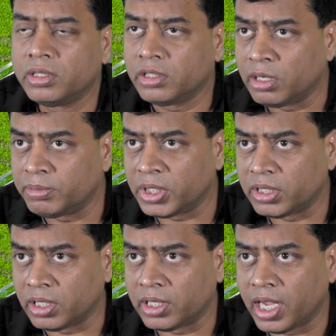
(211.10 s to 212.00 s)

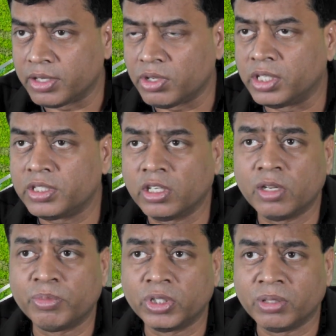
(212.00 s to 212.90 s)
thumbprint on that. So unless
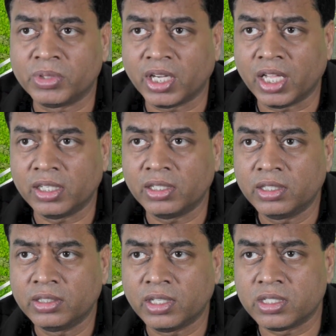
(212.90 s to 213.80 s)
you put them together,
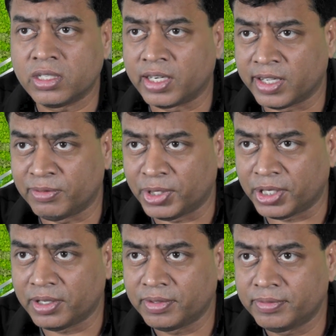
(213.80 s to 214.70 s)
things not going to work.
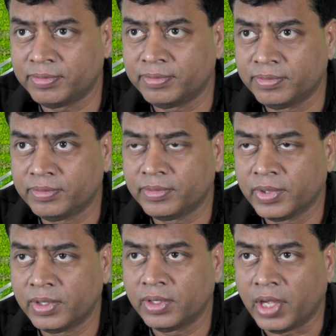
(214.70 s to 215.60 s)

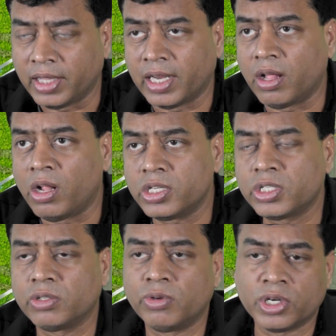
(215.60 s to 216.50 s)
And that
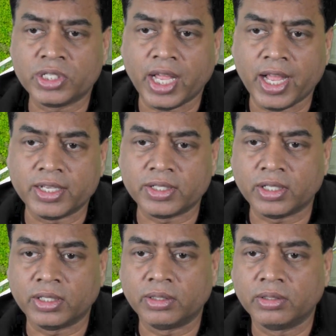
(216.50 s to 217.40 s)
also works as
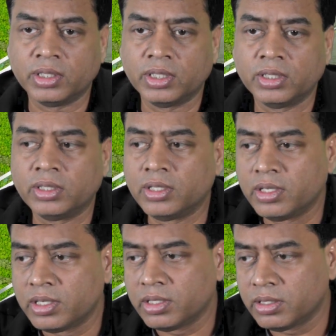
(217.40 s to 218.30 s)
a
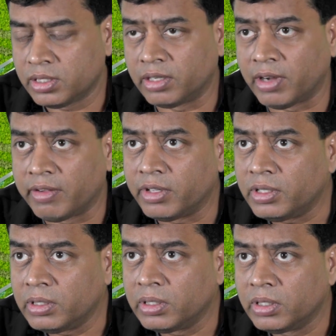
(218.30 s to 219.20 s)

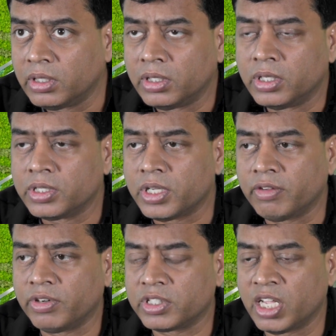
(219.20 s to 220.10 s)
survival. Say,
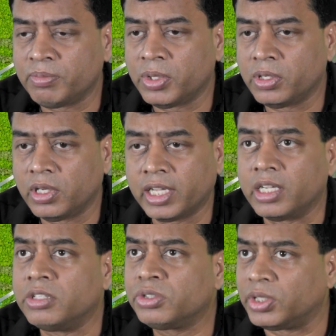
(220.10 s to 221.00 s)
for example, like
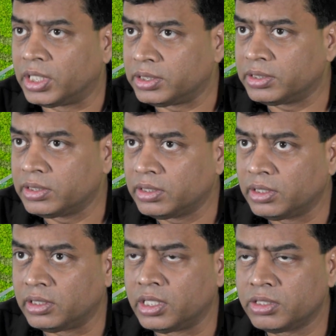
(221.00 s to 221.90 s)
insurance.
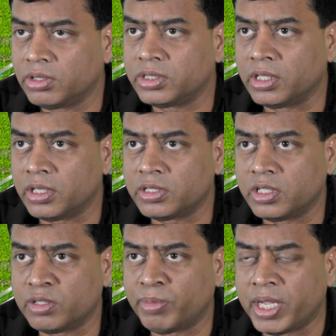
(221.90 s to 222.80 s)
The insurance
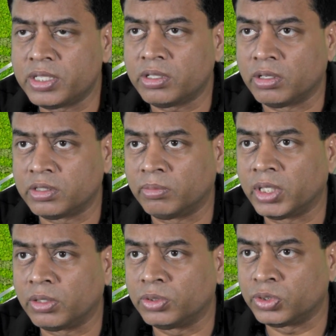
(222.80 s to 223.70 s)
industry is based on
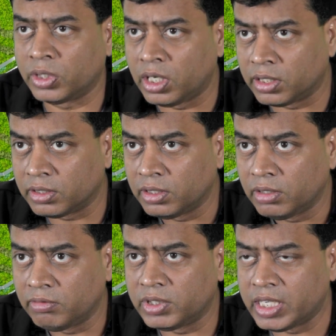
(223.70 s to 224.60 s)
something goes wrong
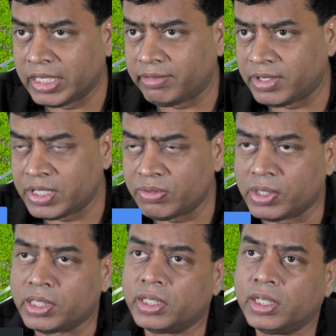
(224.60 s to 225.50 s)
with the
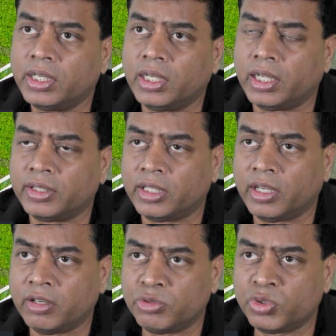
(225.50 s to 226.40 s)
individual, and then the
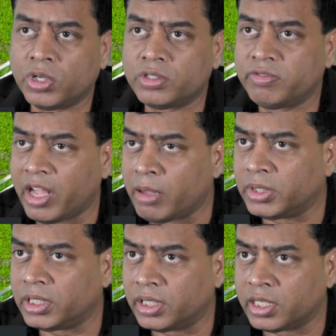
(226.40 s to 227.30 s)
individual's
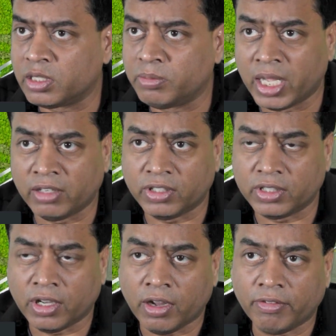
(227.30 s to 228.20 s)
family gets the
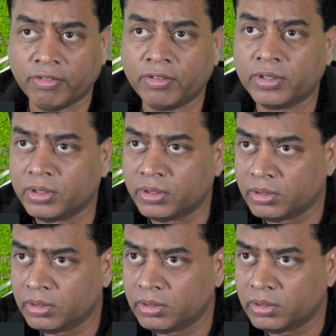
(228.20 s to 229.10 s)
benefit of
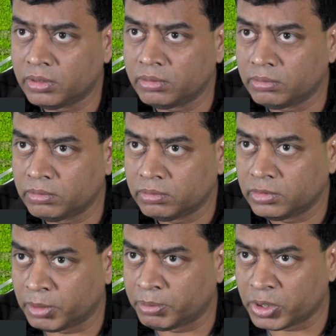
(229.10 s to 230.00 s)

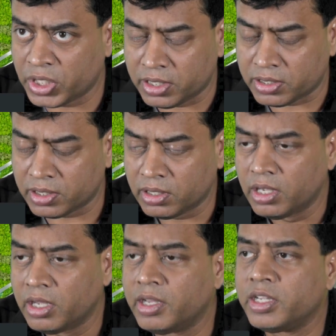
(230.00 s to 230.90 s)
the proceeds.
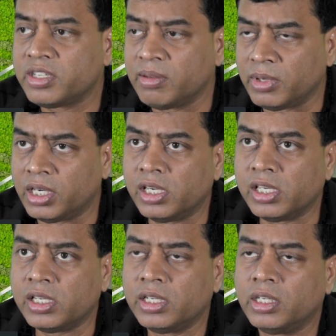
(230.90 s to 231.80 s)

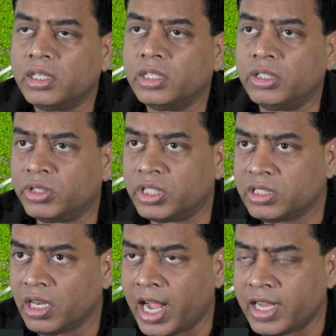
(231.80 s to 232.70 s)
Similarly, your
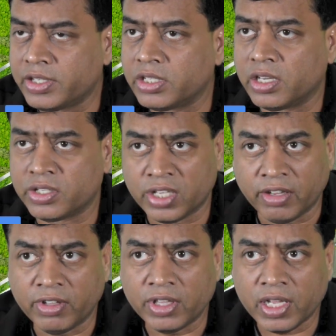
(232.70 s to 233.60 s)
digital assets are
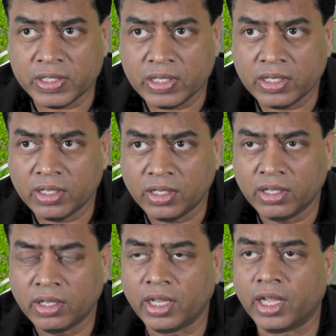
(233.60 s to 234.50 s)
safe with us,
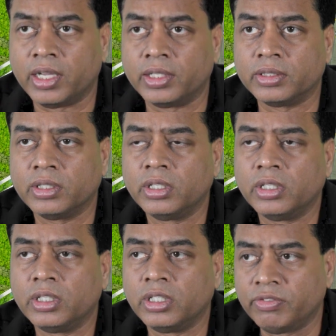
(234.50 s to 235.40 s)
and
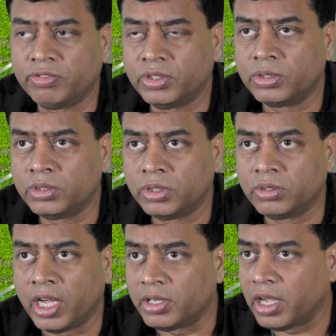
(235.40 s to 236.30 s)
if you
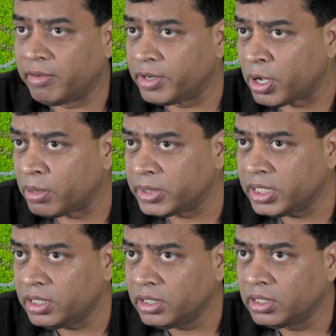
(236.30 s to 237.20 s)
do have a
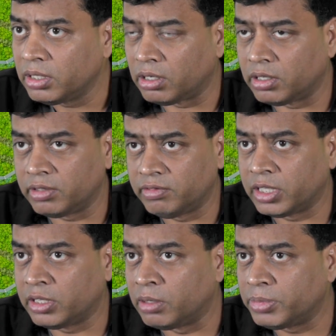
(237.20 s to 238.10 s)
nominee, or if
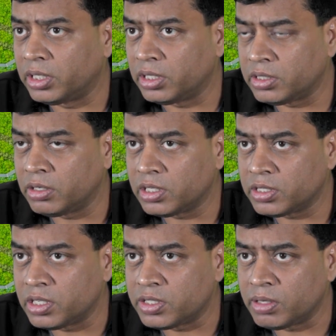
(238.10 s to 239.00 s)
their thumbprint is into the
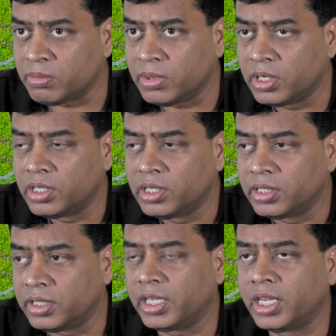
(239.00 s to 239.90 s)
system, they